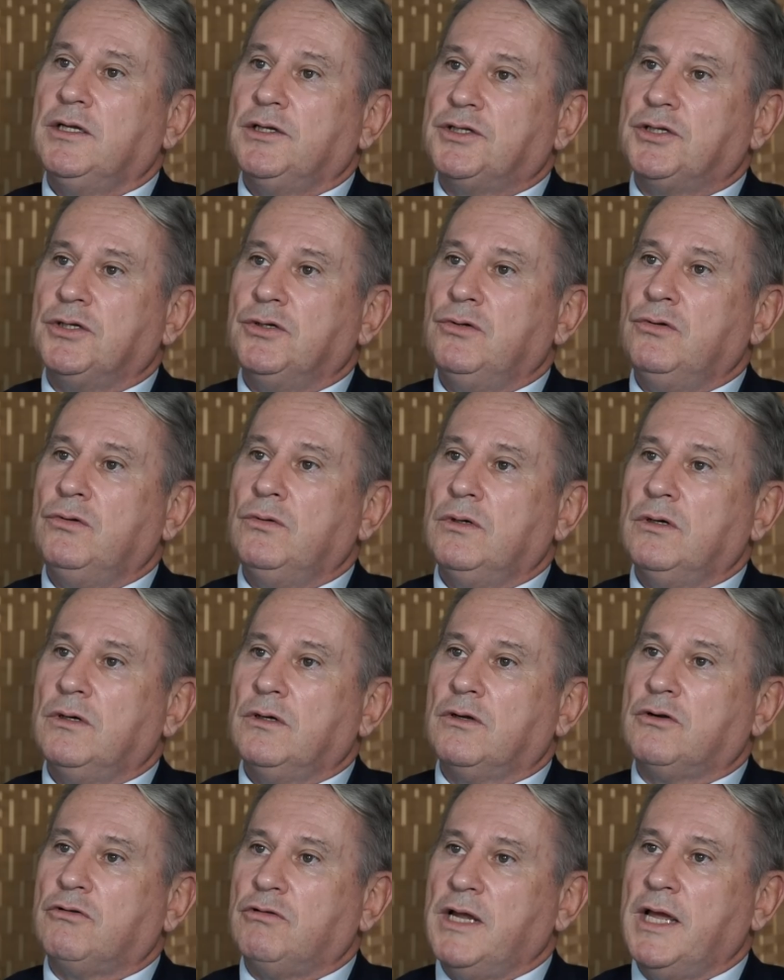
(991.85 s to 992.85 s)
to
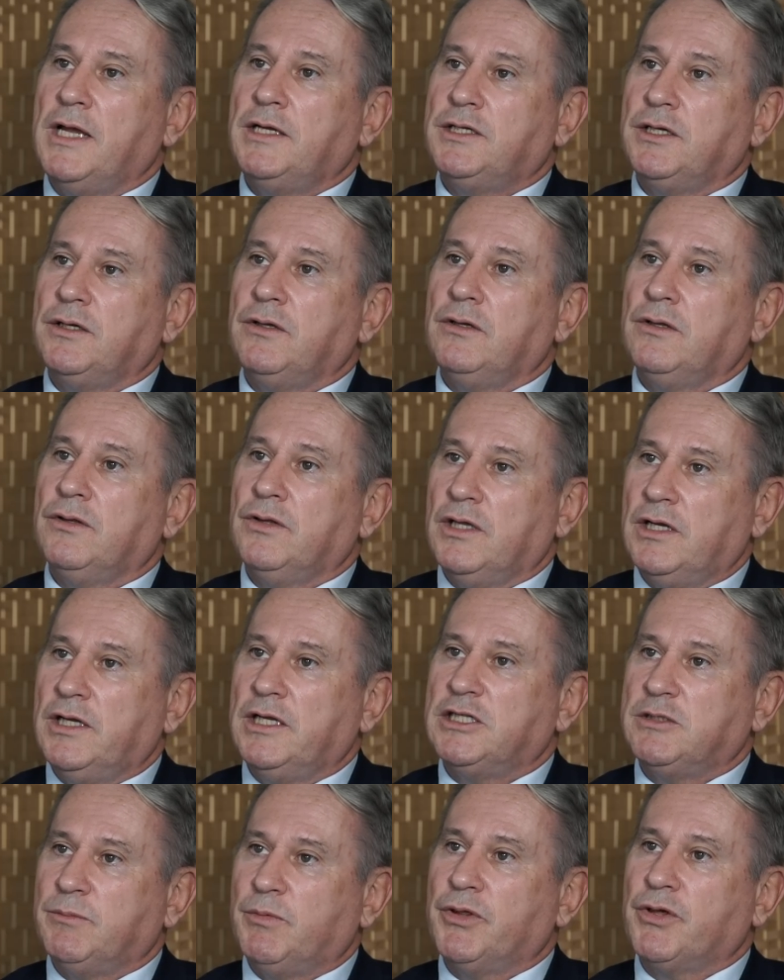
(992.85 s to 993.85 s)
creating the
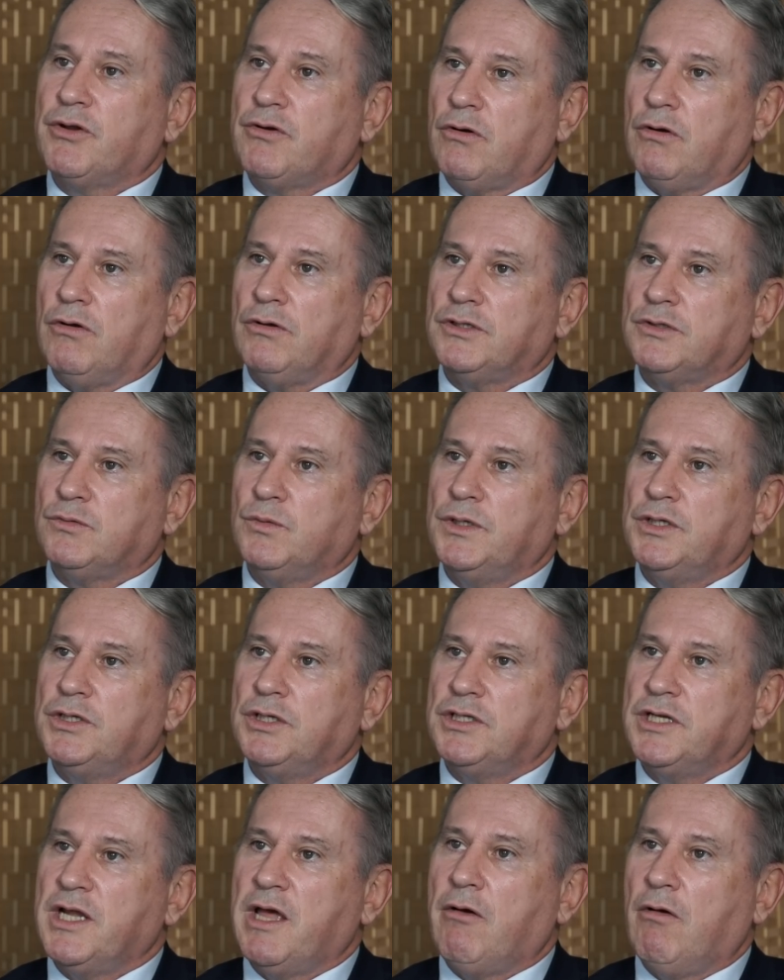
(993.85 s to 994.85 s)
Elizabeth Cross, which
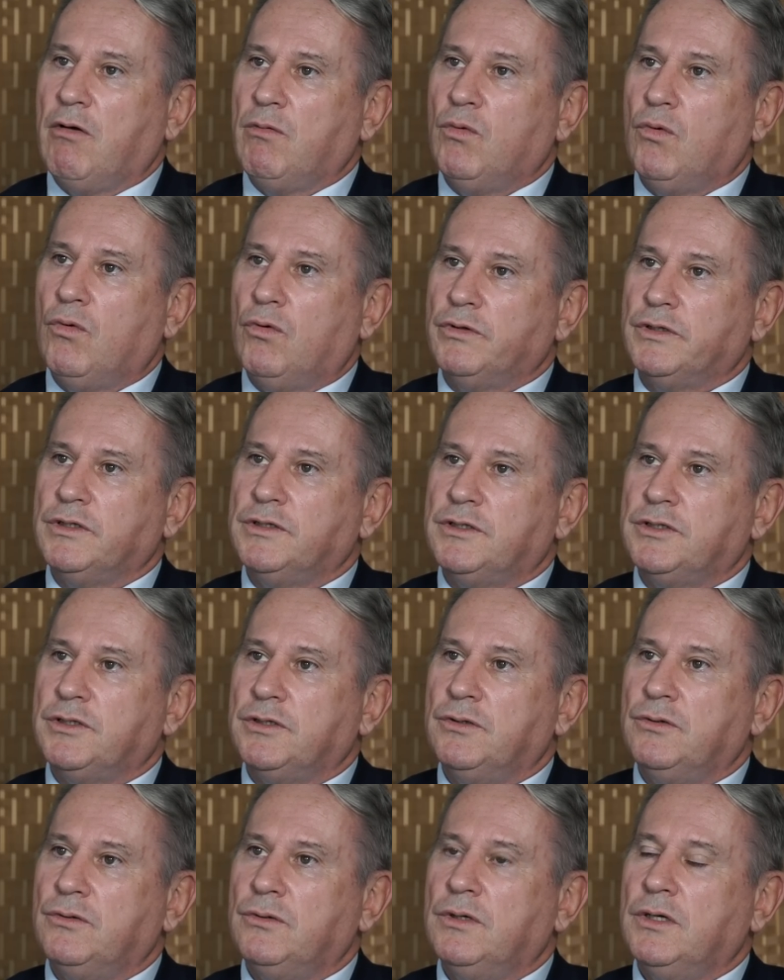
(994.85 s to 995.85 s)
is now awarded
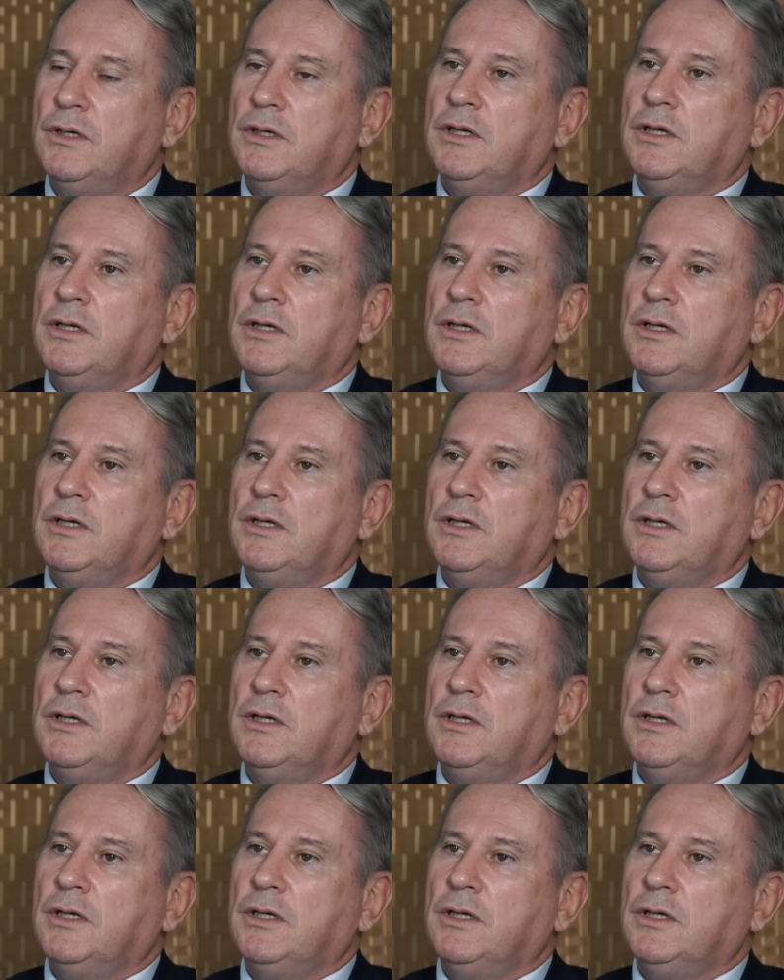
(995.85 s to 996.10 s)
to